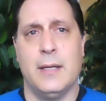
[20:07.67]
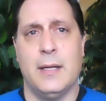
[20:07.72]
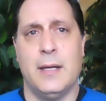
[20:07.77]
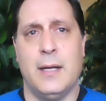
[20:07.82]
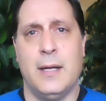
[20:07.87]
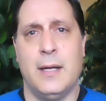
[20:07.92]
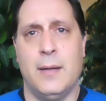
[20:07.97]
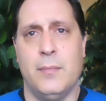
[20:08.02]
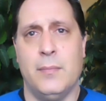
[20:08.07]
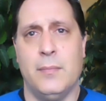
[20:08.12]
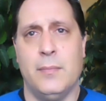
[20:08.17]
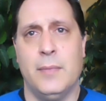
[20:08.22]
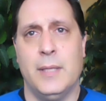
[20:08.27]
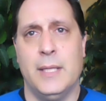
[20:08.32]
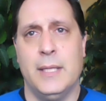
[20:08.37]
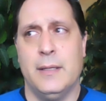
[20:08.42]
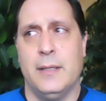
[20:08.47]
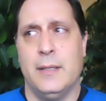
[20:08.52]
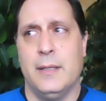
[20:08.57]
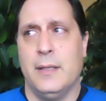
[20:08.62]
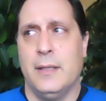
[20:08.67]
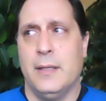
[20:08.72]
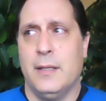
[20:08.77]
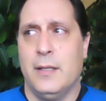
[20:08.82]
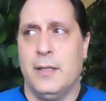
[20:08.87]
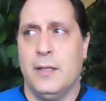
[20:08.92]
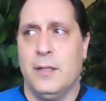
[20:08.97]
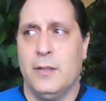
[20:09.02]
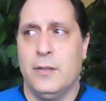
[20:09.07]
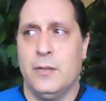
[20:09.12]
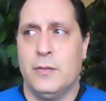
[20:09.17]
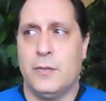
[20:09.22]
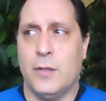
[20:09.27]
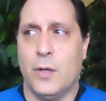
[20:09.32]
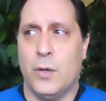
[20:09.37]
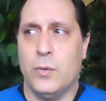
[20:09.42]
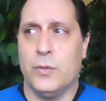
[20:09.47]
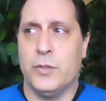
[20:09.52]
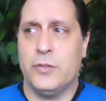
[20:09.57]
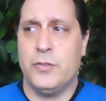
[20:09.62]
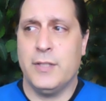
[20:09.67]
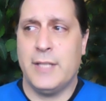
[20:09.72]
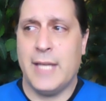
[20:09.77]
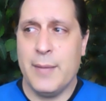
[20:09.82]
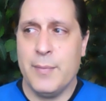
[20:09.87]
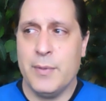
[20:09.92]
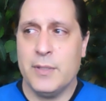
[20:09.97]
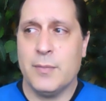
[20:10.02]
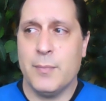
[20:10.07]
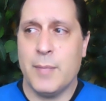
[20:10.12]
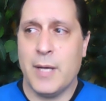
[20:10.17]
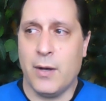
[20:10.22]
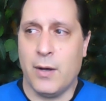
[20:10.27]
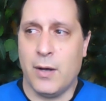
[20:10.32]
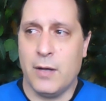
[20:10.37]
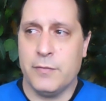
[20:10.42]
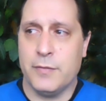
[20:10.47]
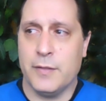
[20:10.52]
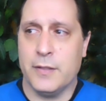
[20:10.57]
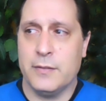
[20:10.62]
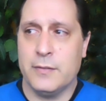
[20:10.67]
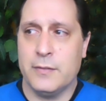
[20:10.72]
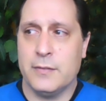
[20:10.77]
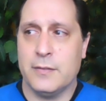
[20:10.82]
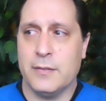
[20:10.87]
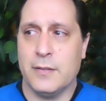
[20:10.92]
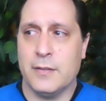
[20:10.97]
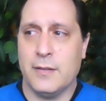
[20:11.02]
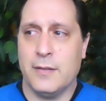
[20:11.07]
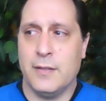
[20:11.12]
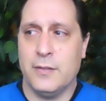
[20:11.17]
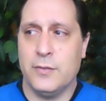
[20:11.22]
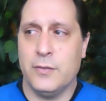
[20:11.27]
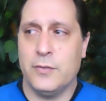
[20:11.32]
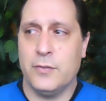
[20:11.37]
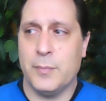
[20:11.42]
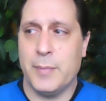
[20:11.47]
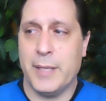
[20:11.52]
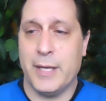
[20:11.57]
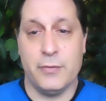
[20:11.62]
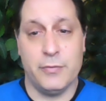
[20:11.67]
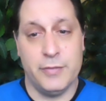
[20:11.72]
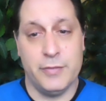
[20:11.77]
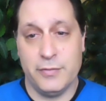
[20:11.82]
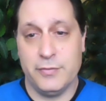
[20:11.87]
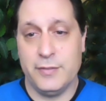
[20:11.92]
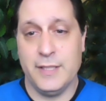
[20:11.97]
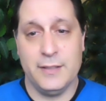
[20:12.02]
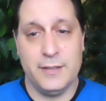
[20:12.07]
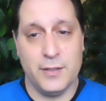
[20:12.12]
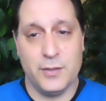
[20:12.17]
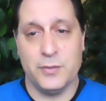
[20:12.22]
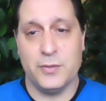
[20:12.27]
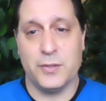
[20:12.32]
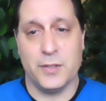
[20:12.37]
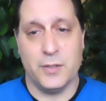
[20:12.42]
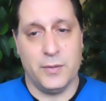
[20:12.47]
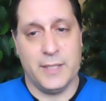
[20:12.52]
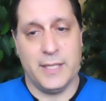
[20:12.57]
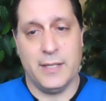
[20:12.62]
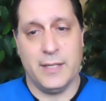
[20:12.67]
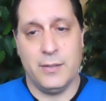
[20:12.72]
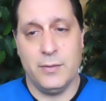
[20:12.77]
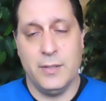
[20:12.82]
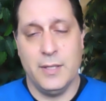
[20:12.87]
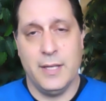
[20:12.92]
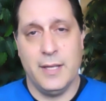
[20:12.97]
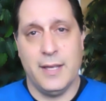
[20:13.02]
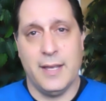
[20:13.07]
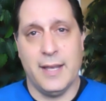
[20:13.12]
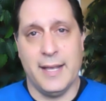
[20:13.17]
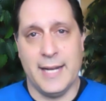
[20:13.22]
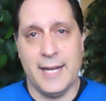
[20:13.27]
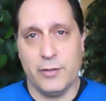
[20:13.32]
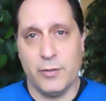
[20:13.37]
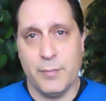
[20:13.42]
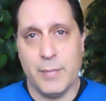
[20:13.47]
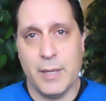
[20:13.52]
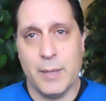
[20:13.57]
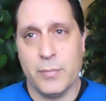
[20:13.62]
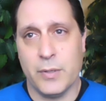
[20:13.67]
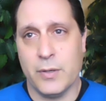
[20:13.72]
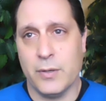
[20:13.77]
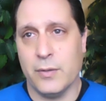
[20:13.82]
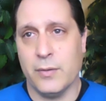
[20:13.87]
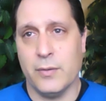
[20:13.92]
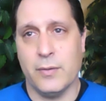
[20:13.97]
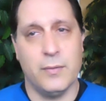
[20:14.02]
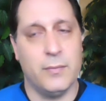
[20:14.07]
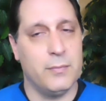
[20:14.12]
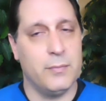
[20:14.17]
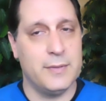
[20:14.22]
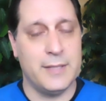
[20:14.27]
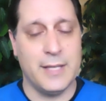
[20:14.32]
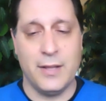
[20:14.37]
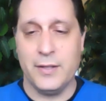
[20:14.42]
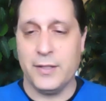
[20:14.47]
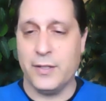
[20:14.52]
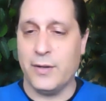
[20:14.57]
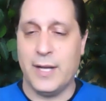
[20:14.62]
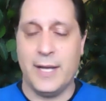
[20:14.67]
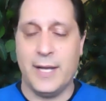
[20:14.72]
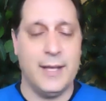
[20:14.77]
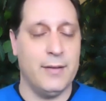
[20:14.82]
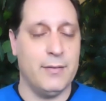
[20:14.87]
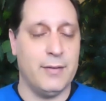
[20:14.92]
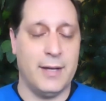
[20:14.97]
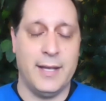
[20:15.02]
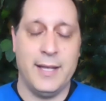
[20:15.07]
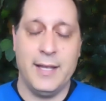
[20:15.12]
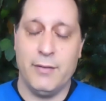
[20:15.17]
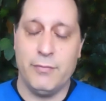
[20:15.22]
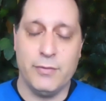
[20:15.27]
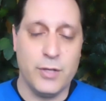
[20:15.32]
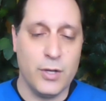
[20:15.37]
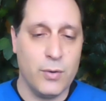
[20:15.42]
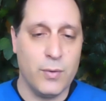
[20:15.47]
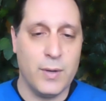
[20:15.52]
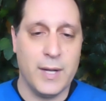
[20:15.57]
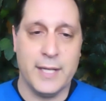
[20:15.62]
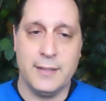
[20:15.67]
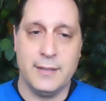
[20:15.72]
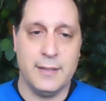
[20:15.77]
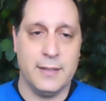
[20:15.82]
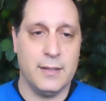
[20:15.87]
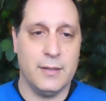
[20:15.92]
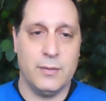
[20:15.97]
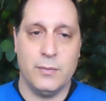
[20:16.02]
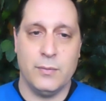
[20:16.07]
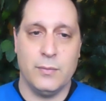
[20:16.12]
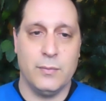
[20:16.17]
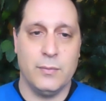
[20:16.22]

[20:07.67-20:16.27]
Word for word: Um, so she came into my office. This is about fifteen years ago now. And I remember telling her, I have, I have no idea